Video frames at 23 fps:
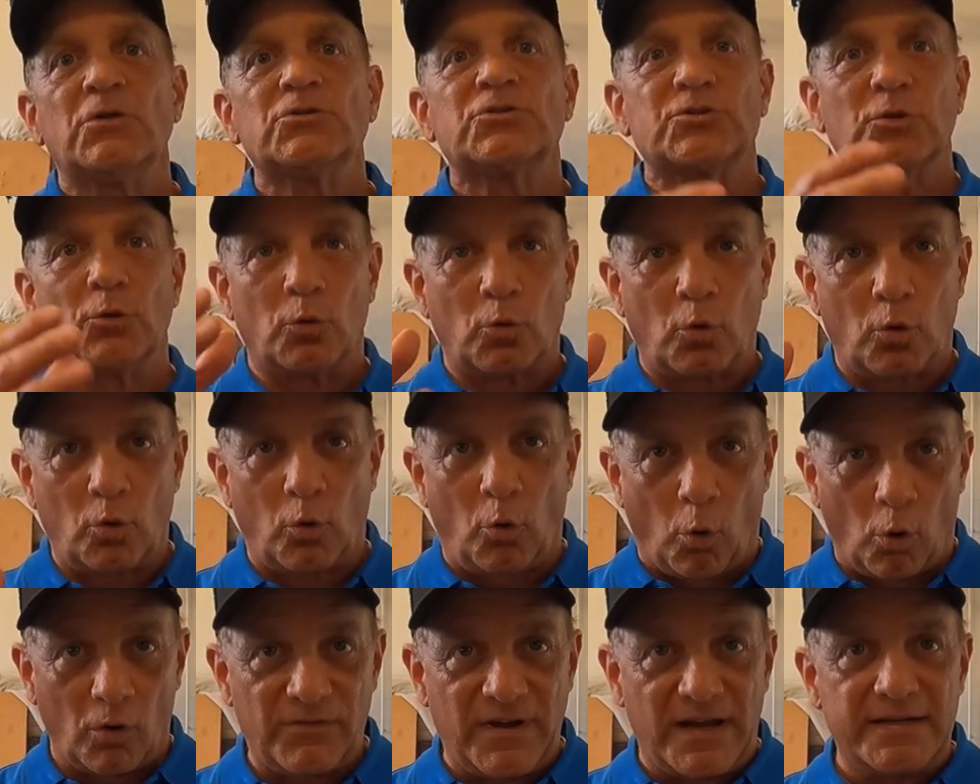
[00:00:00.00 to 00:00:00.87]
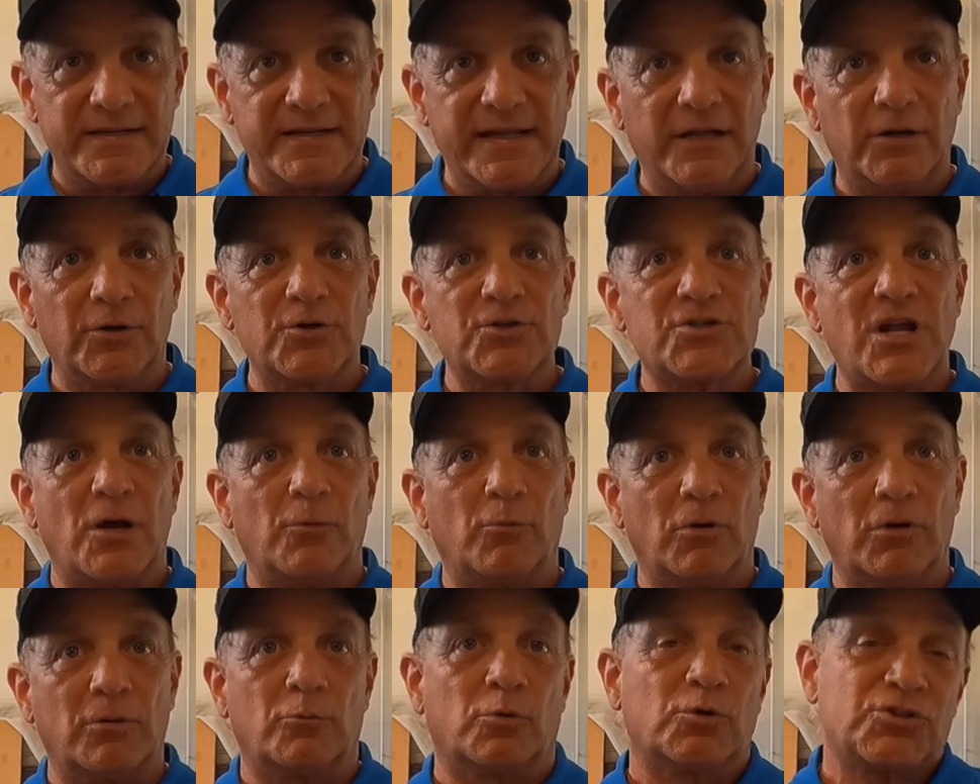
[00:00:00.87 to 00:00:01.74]
So Corvette dealers that
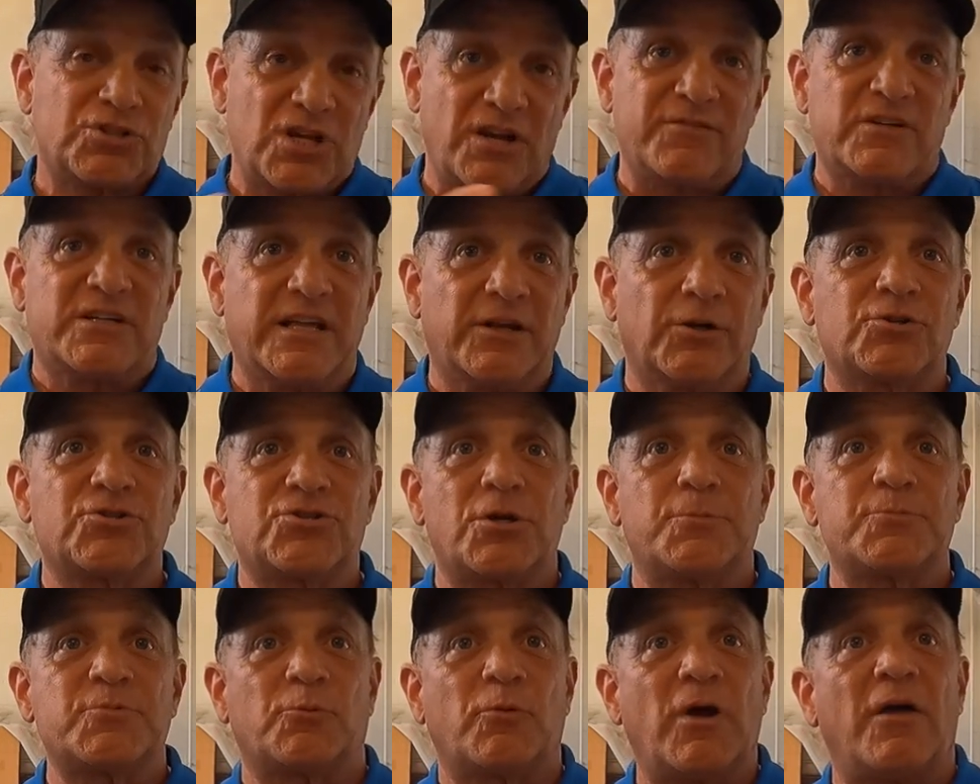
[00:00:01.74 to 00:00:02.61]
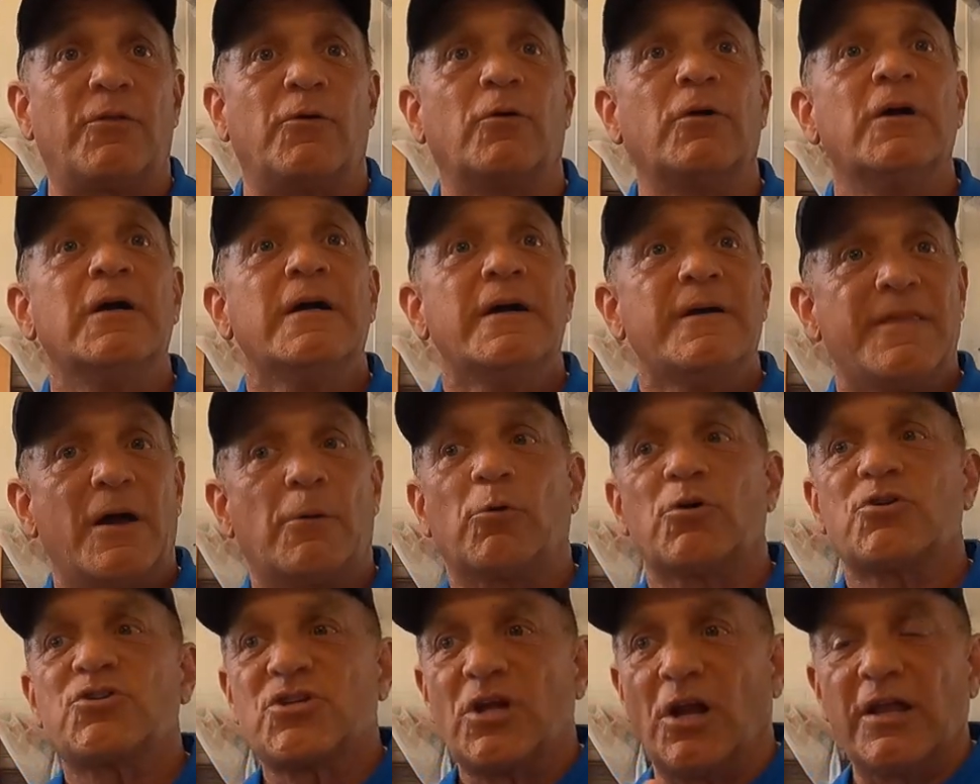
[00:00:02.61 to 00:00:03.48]
were, or Chevy dealerships rather, that
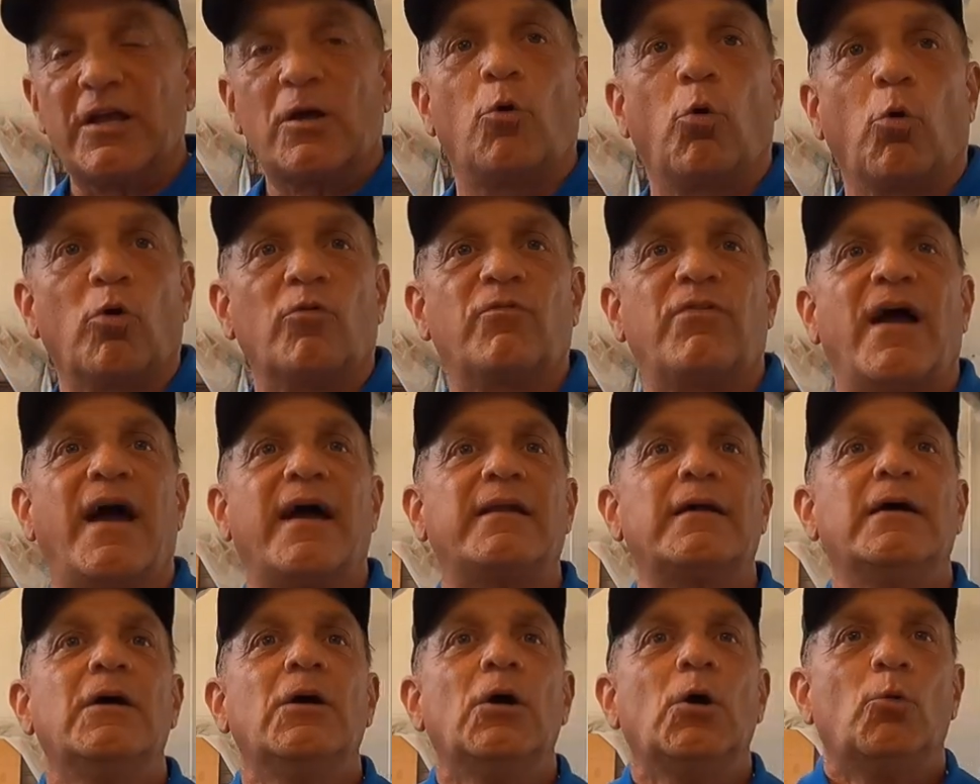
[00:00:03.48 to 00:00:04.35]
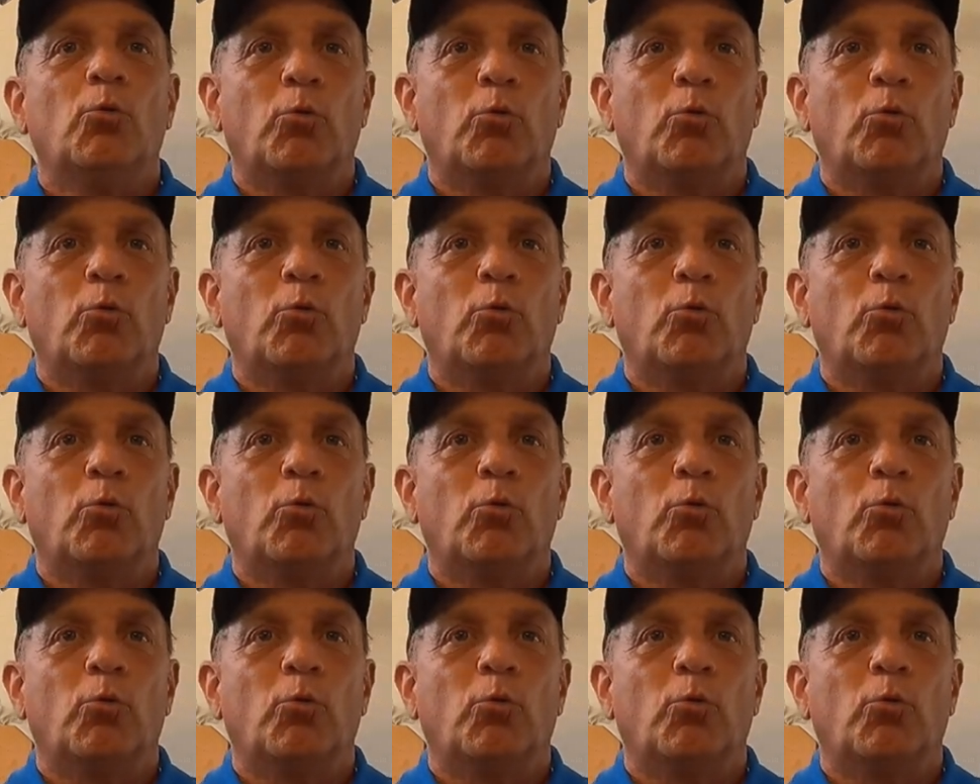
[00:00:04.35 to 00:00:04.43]
were selling Corvette,